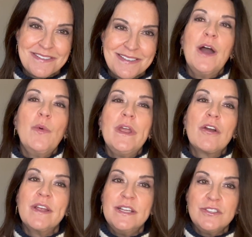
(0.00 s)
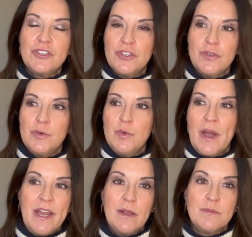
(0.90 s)
Now we are into
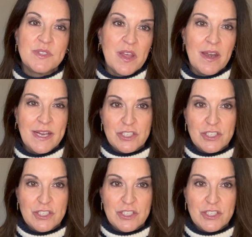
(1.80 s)
items that I